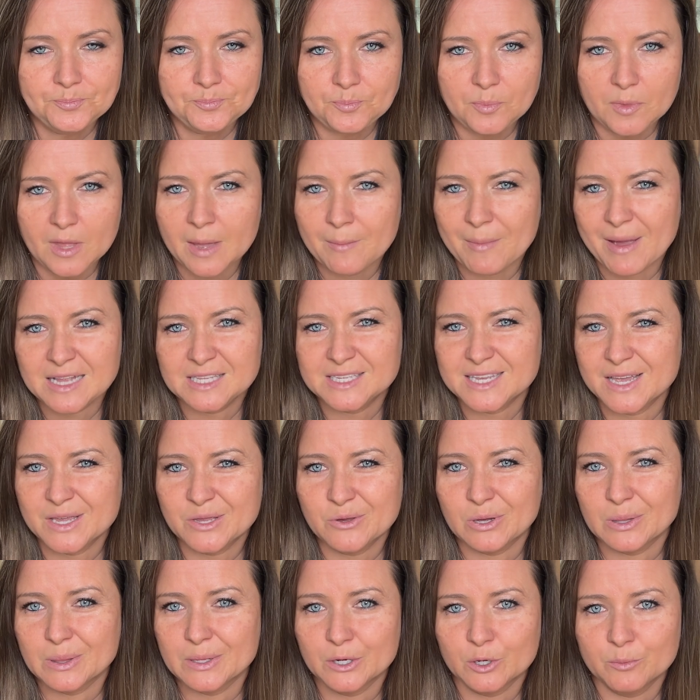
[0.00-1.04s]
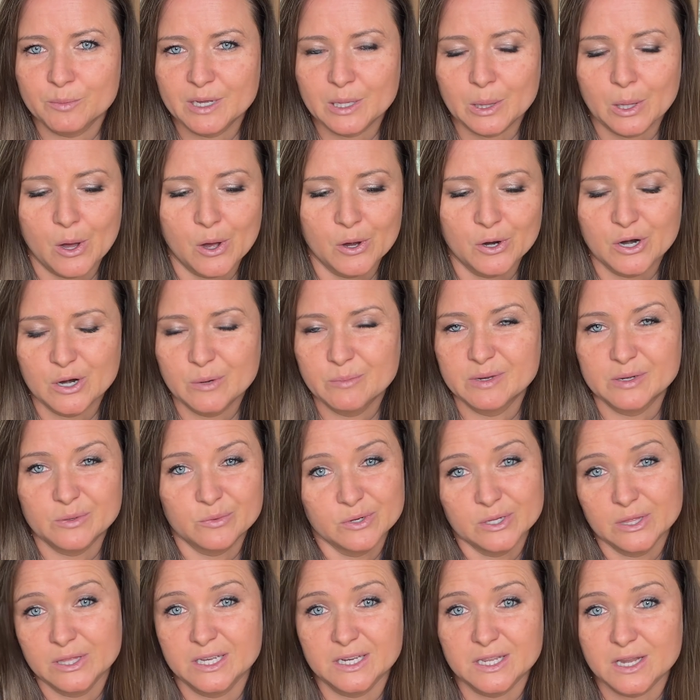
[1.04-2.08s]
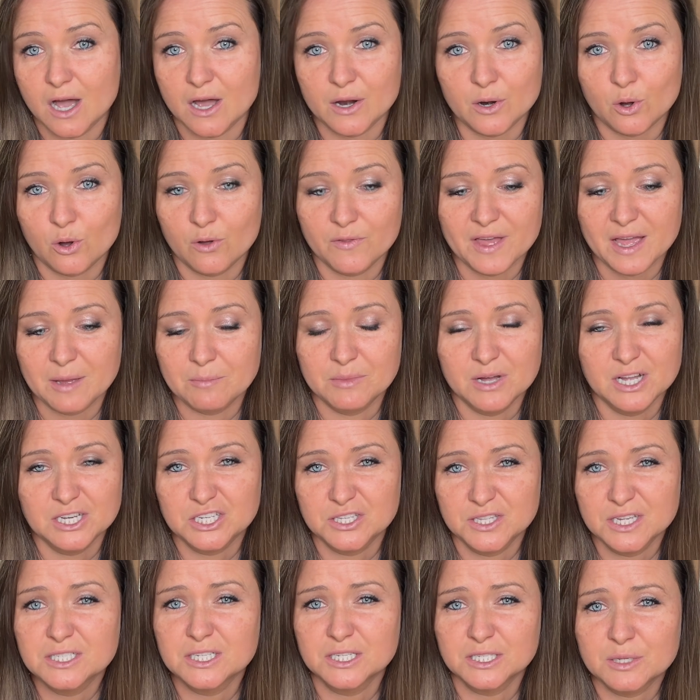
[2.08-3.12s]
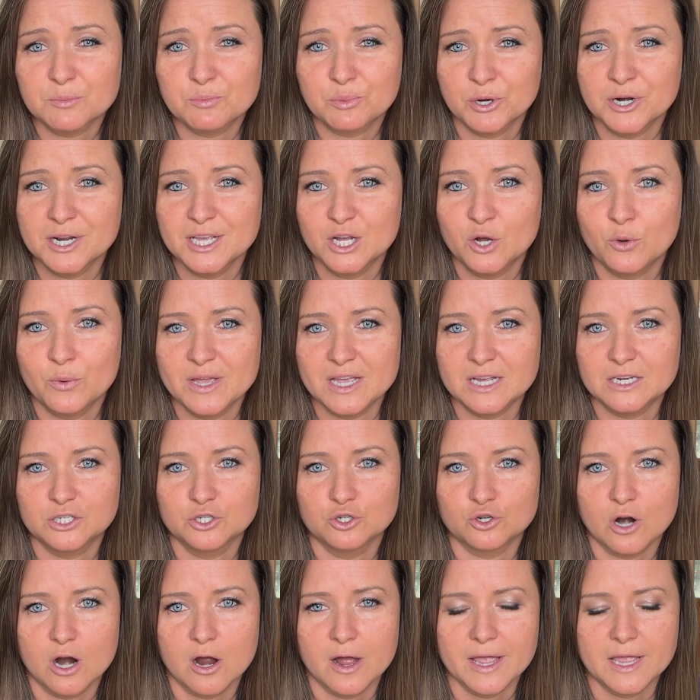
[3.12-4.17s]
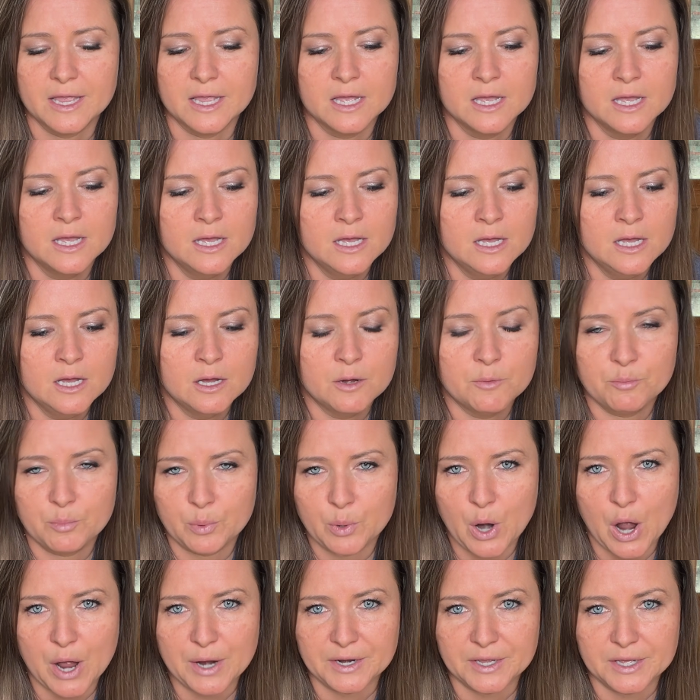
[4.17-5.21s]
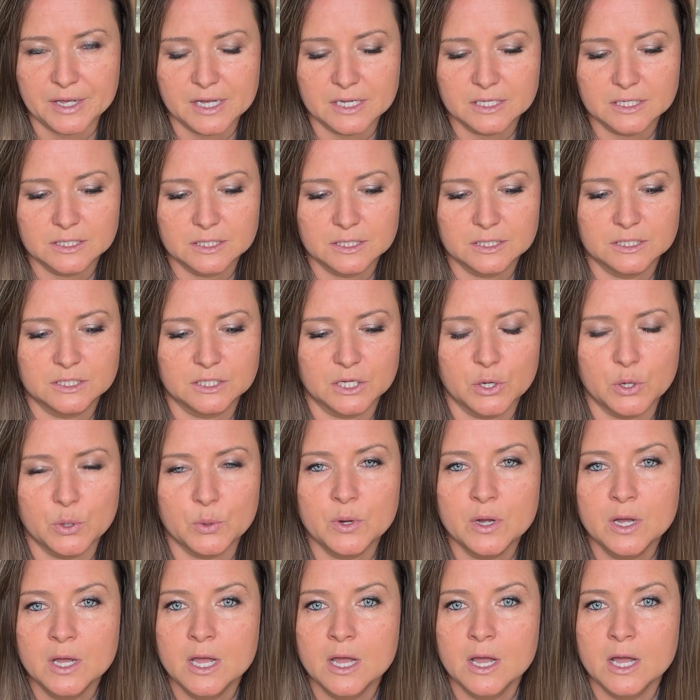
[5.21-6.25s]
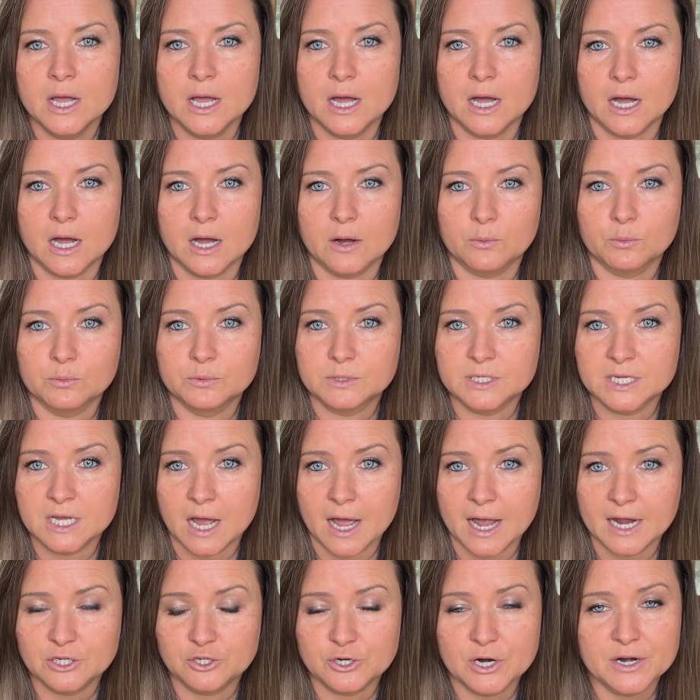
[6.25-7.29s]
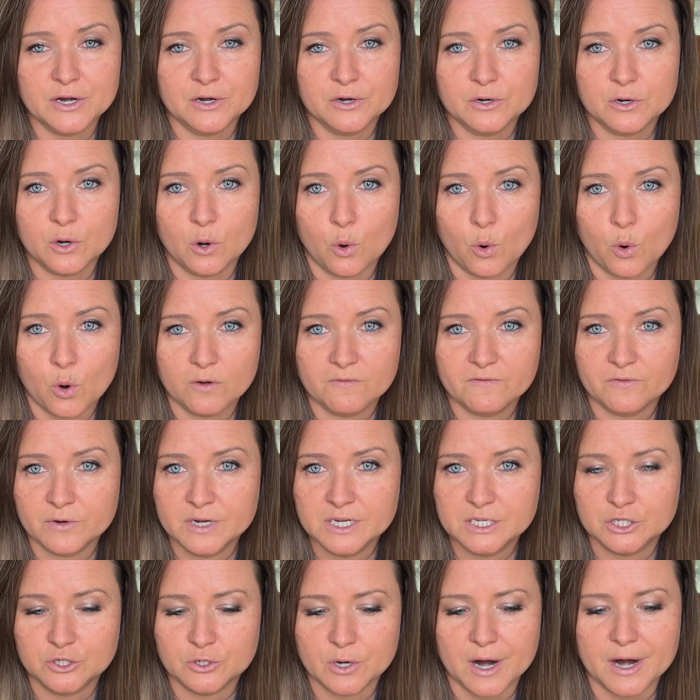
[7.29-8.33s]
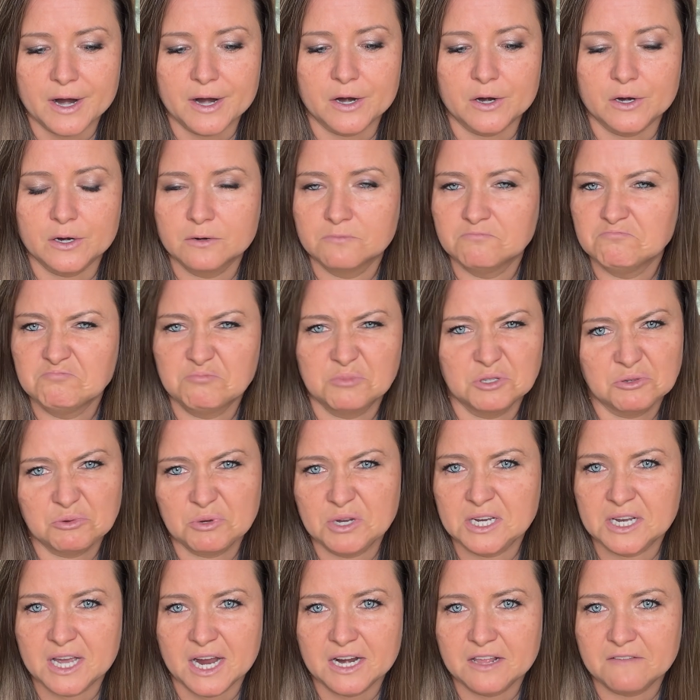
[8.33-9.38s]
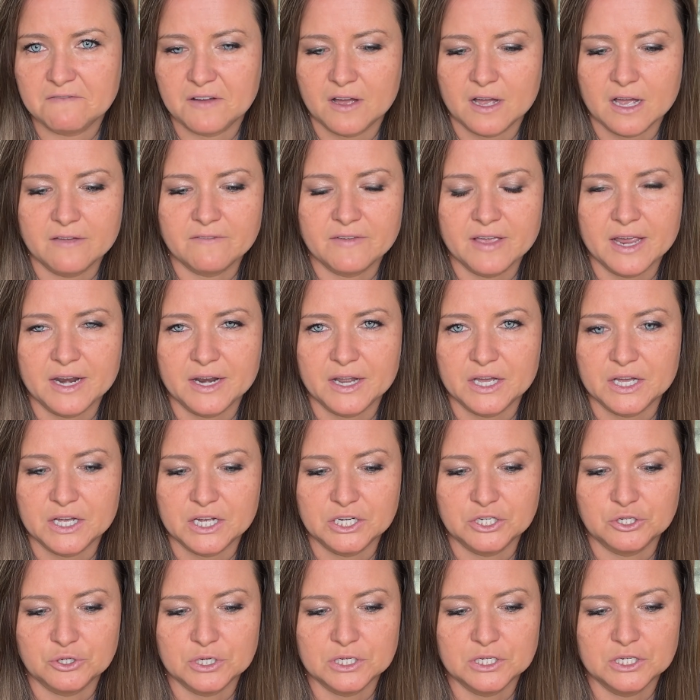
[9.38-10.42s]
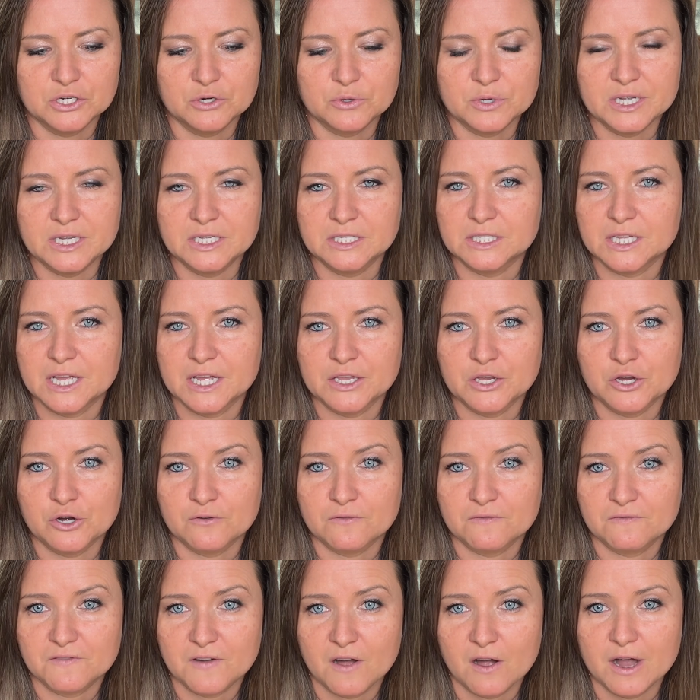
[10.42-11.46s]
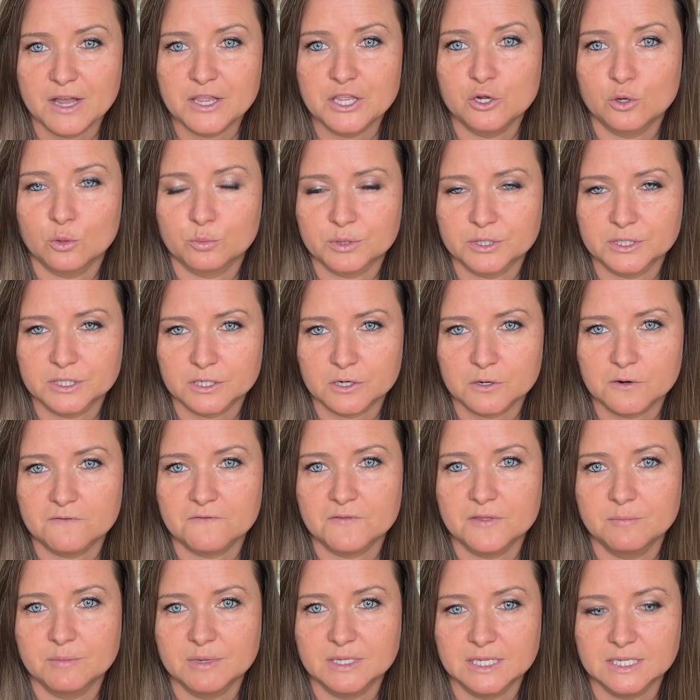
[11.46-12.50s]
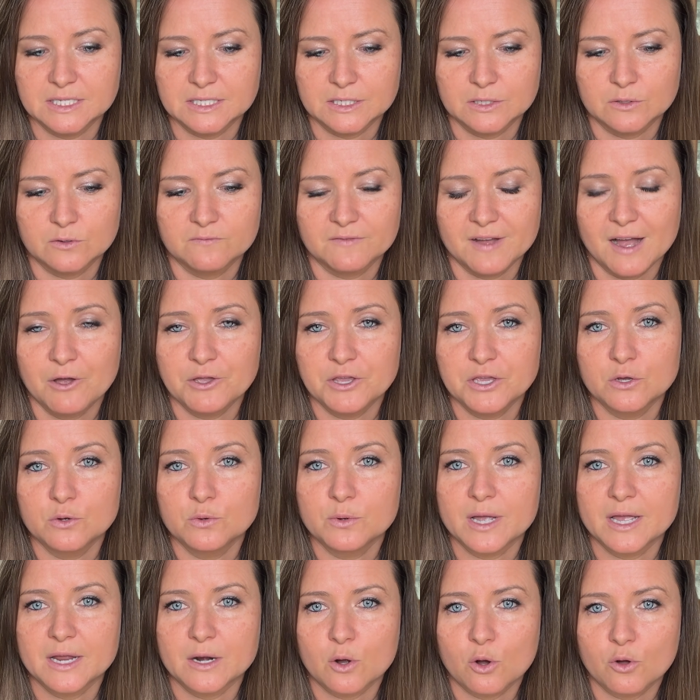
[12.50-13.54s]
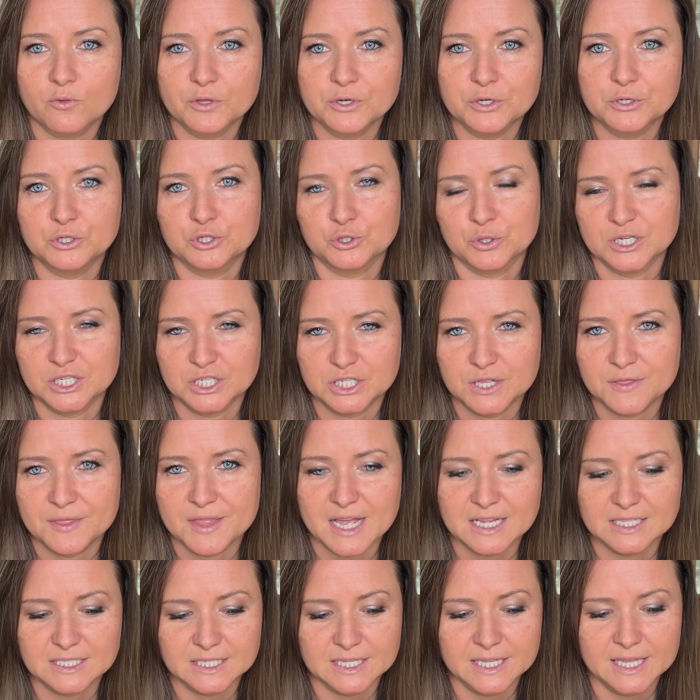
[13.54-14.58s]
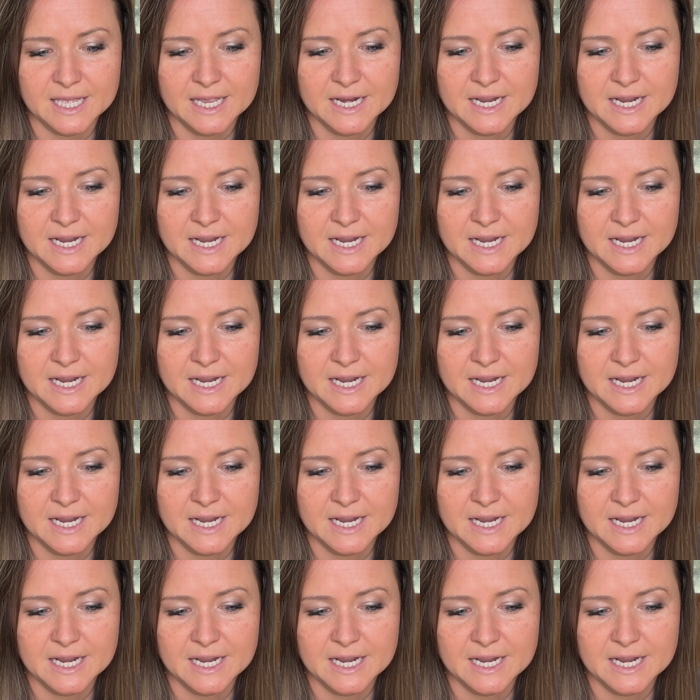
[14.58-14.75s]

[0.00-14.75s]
It might take you a little bit longer, but really not all that much. This is a pretty quick drying product. So dehydrator or freeze dryer between 95 and 100 degrees, and you're fine. You'll preserve the medicinal value and all the nutrition that's in